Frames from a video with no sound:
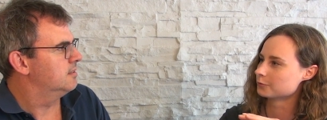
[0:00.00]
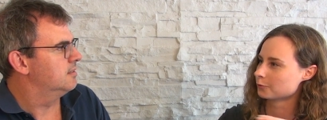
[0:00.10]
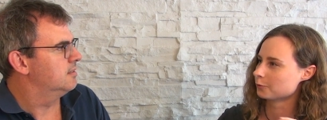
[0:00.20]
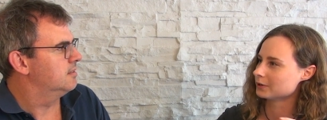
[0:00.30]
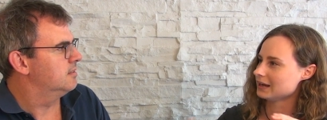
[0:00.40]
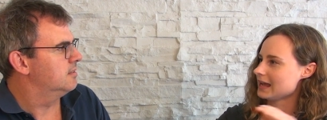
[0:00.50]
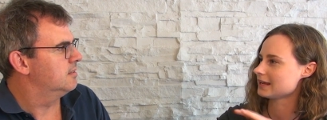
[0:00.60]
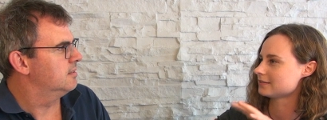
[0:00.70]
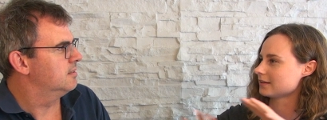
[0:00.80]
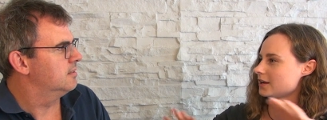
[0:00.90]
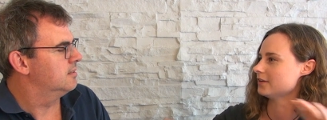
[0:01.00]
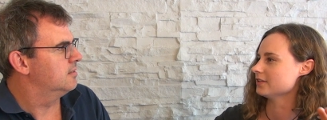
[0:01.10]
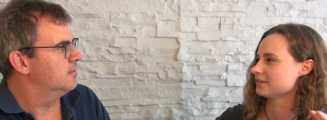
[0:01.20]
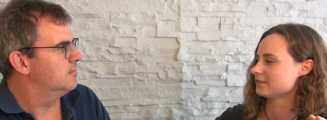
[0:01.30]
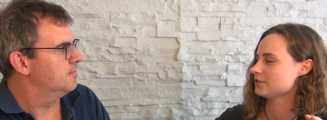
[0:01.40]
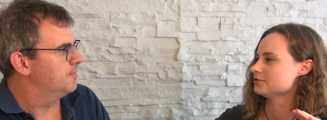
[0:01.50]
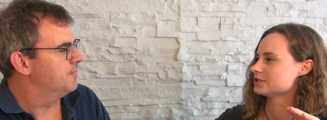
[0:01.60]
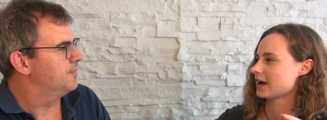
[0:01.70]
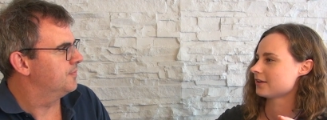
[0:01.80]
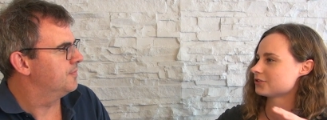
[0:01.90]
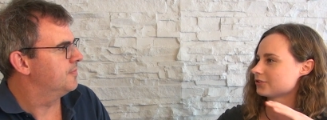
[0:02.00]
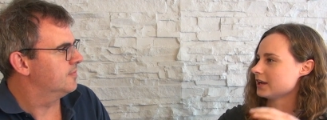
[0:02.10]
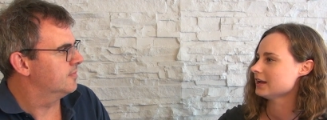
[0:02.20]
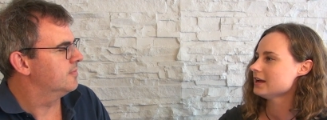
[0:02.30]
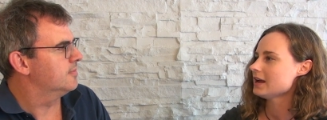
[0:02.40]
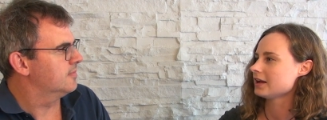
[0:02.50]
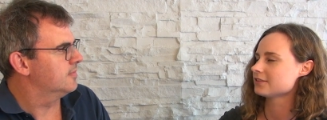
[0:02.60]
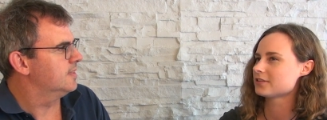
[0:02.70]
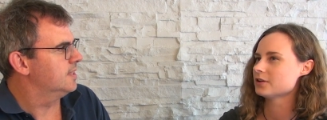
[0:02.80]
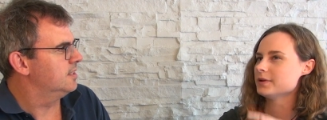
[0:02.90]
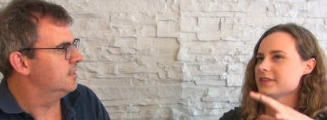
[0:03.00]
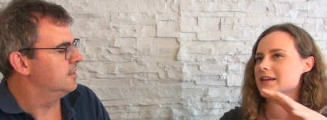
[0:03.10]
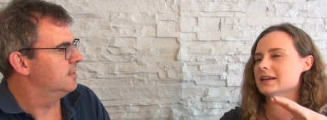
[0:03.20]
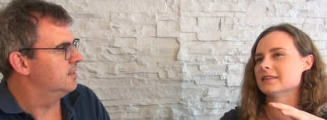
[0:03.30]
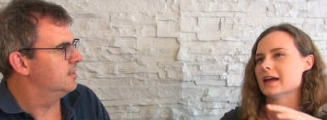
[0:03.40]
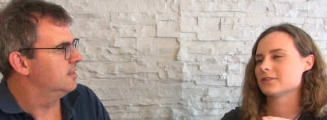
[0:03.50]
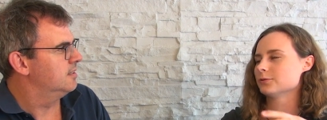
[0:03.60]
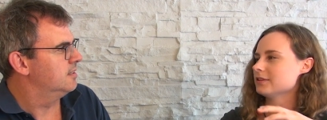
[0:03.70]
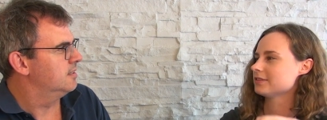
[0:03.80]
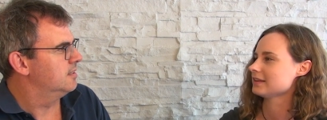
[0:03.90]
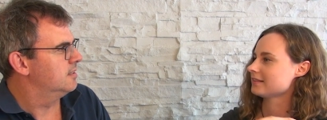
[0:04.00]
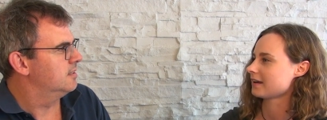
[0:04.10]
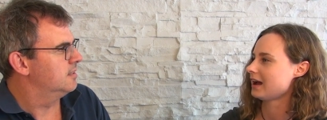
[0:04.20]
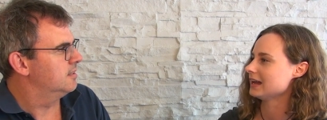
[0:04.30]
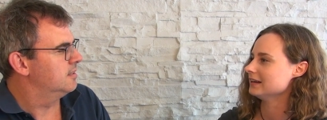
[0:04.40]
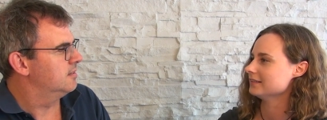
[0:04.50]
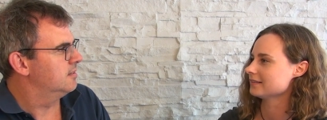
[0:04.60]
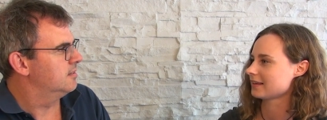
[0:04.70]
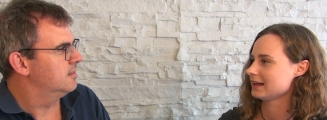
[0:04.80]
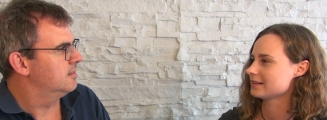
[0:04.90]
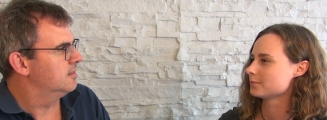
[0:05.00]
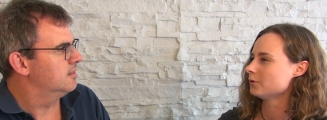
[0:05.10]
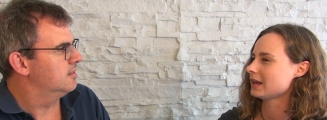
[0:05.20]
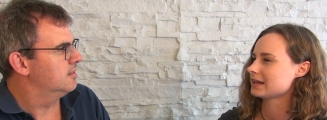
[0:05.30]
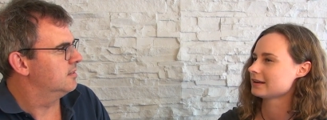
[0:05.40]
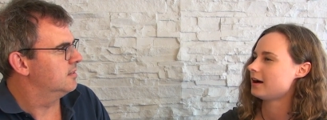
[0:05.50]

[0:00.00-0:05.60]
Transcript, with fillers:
Speaker 1: broad lake that covers this huge territory. And so within it, there's all of these islands, and it's more like an